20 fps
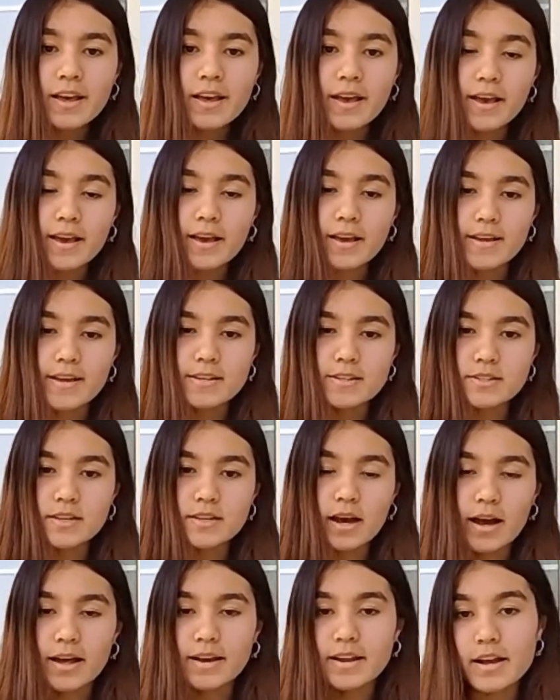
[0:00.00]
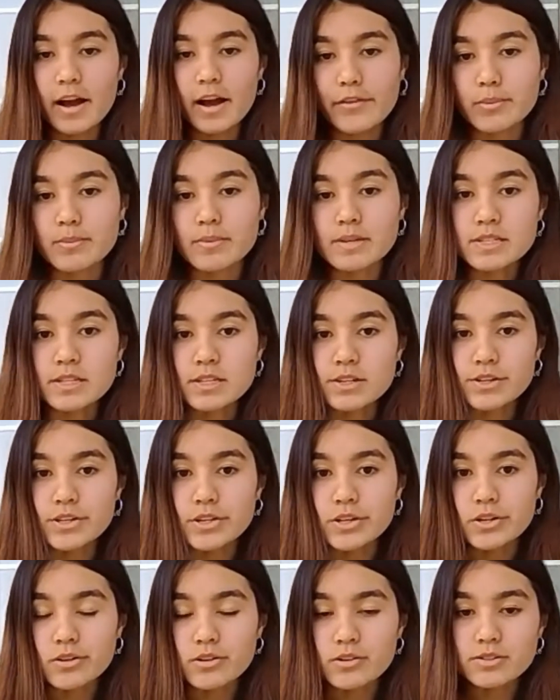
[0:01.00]
and adding other
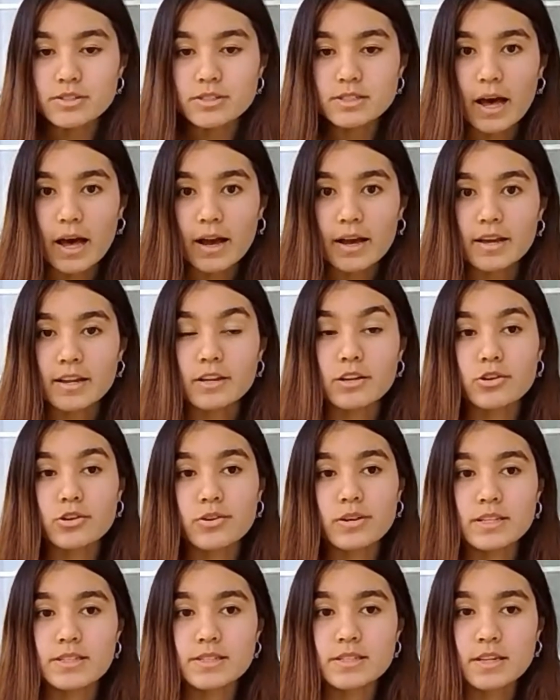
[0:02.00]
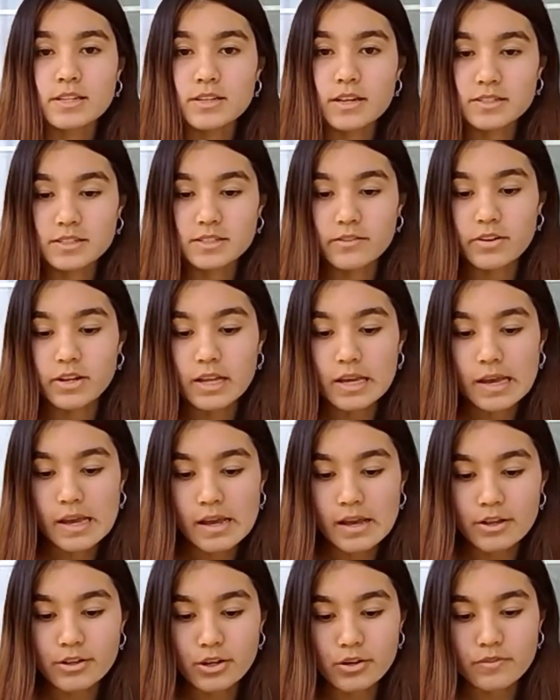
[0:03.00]
materials that can increase conductivity
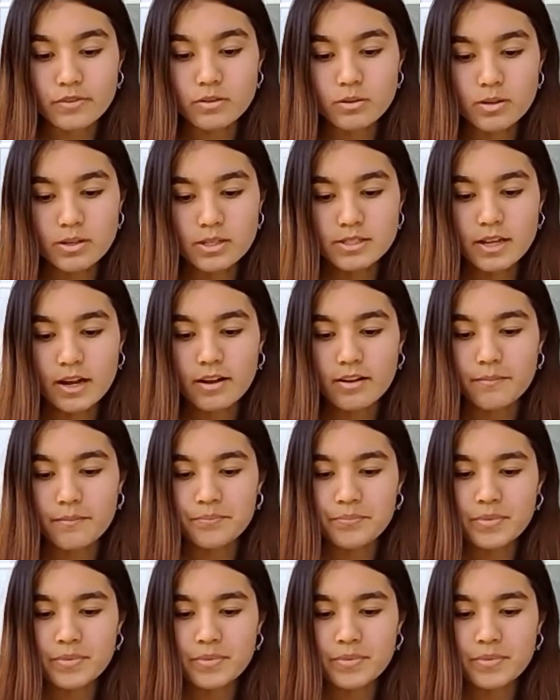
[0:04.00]
in your fuel cell.